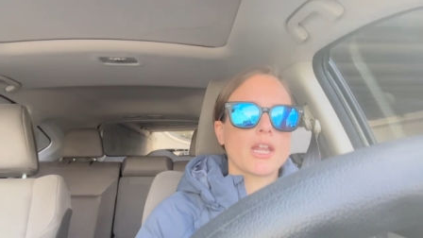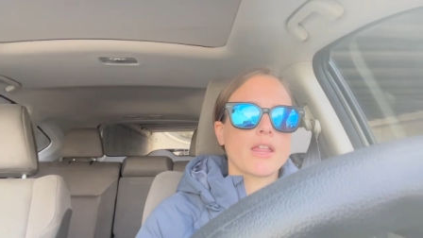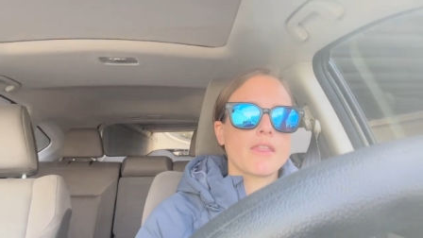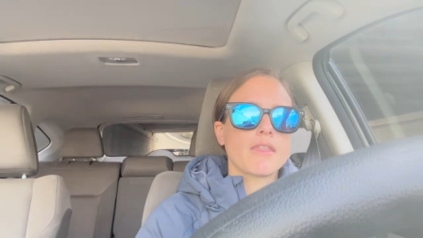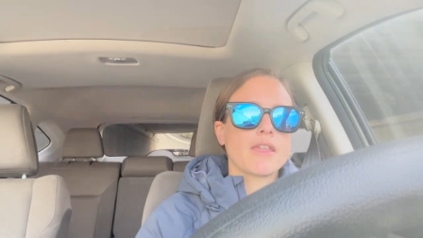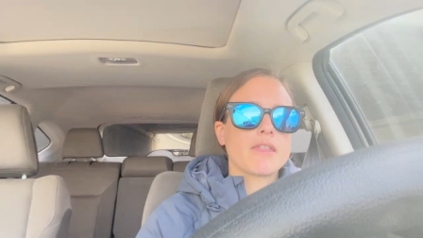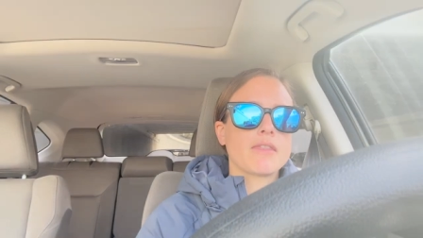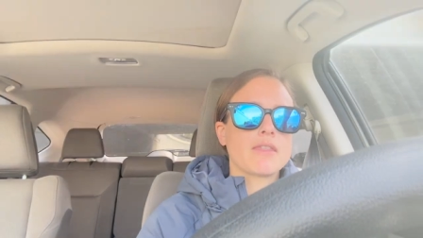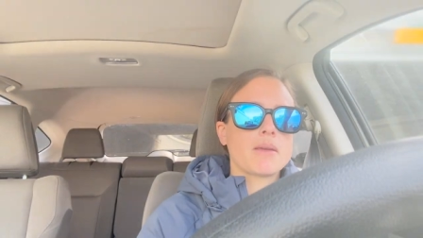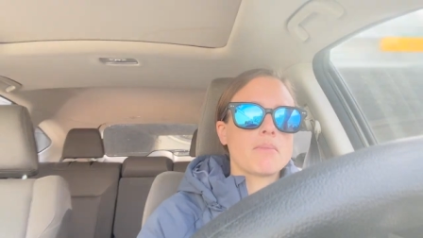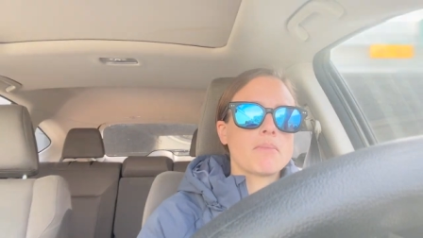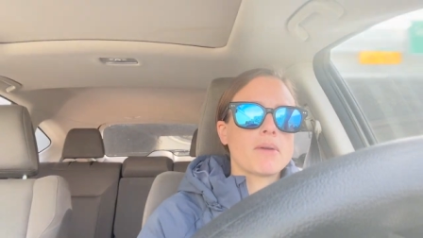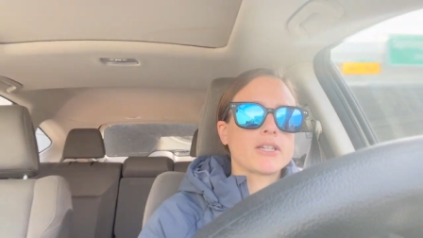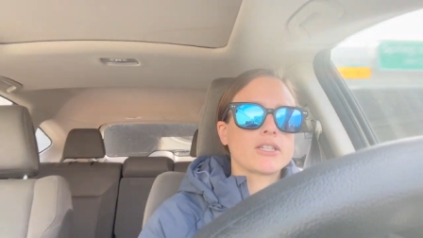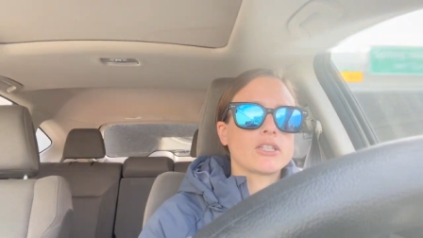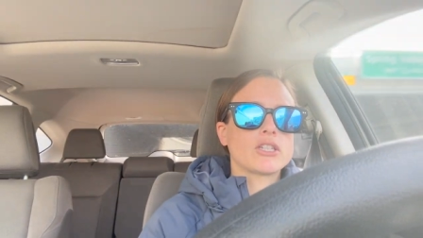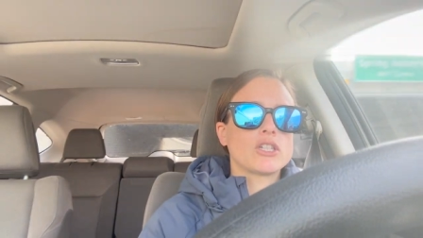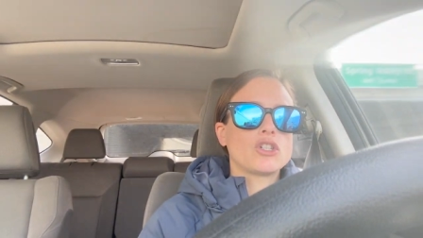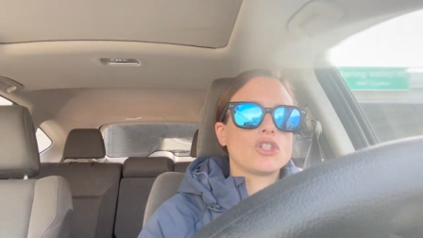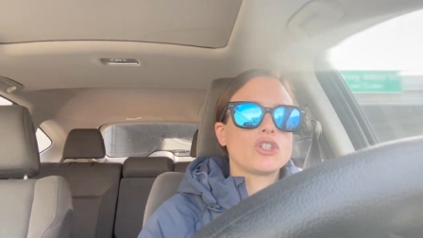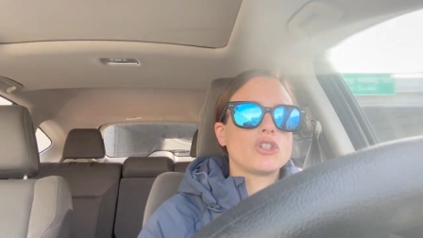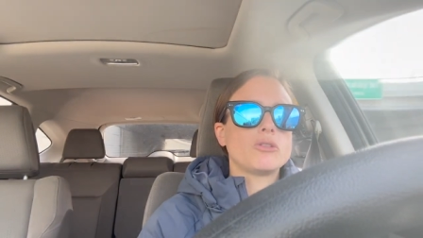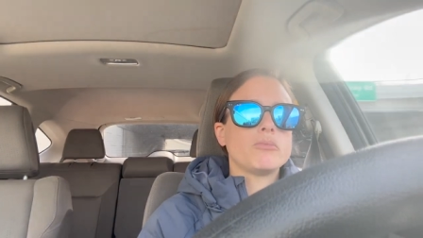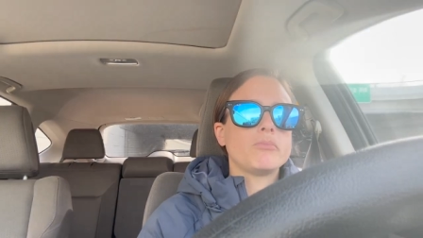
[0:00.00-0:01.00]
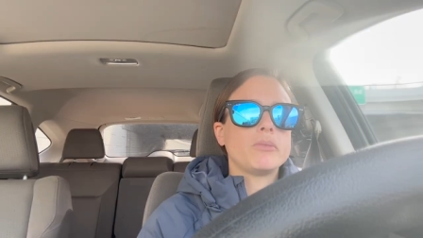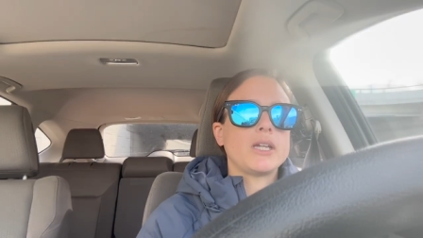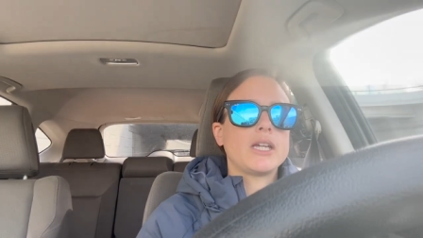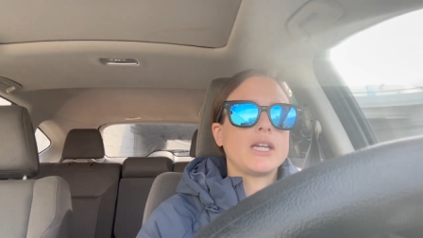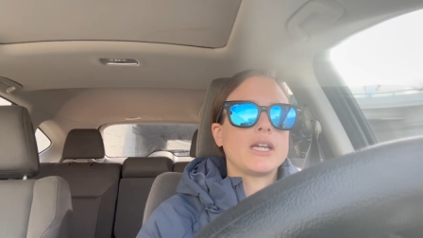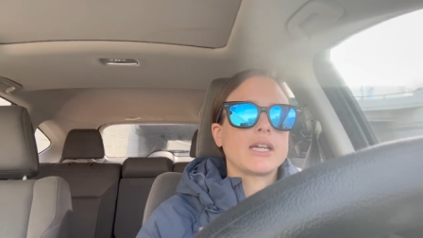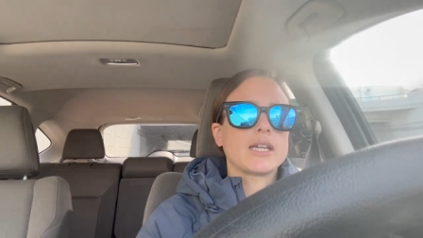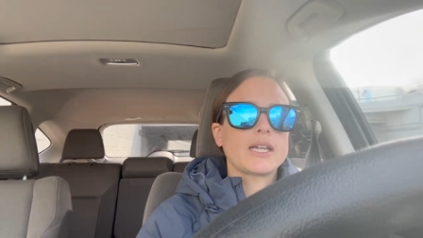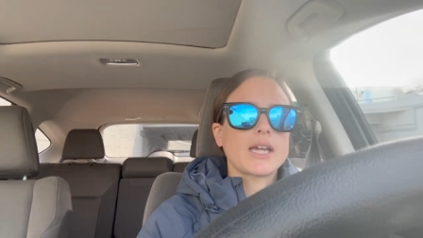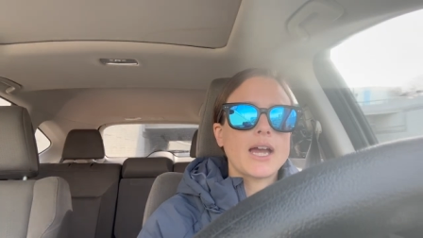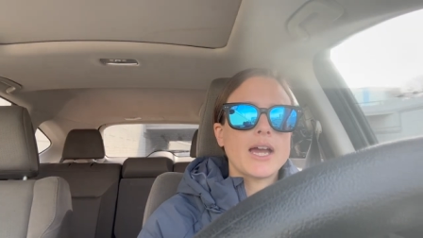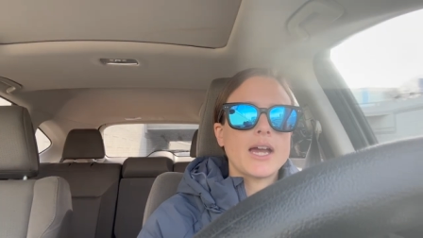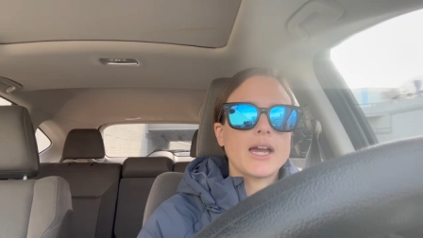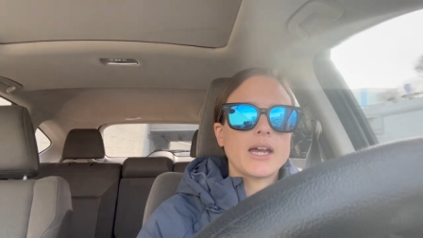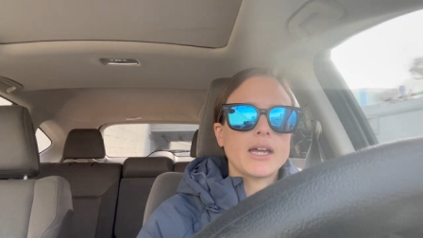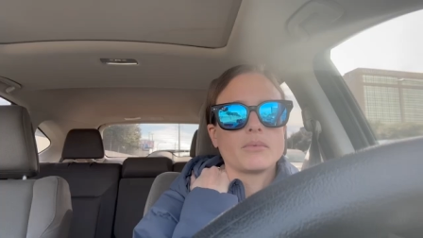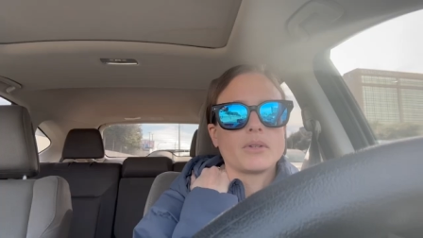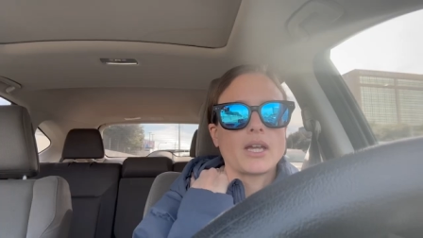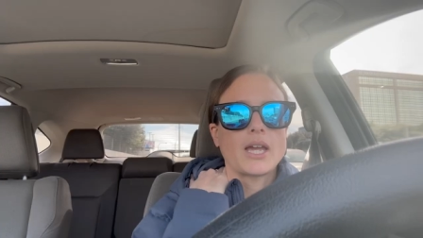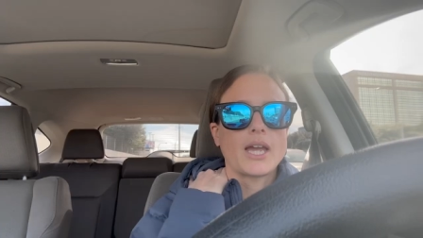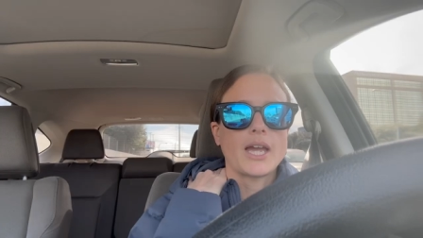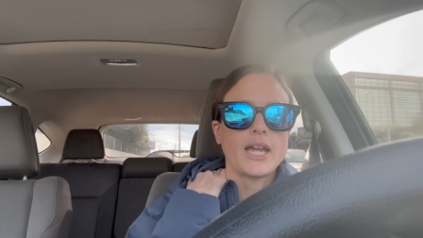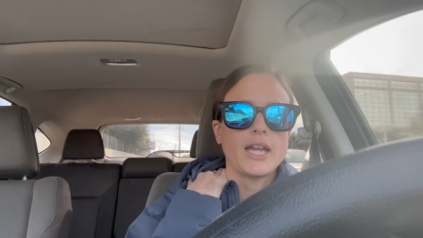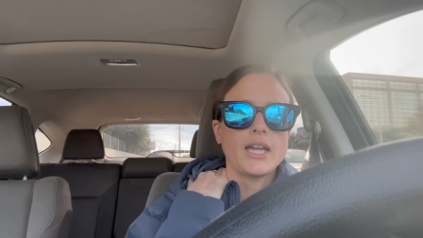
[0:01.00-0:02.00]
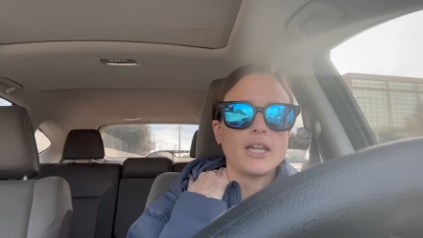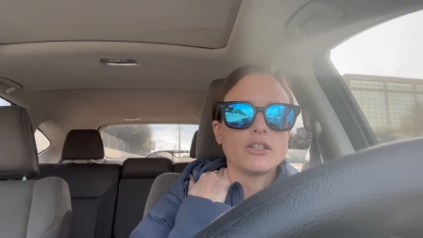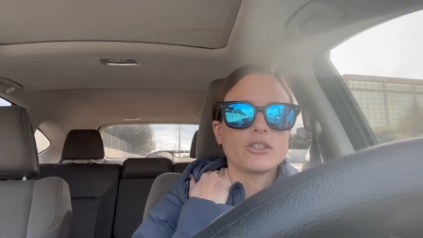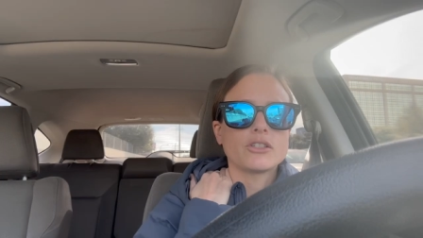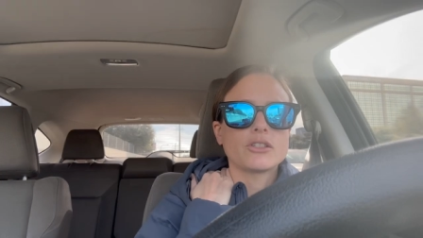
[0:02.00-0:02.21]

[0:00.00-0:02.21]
And then they messaged me again, hey,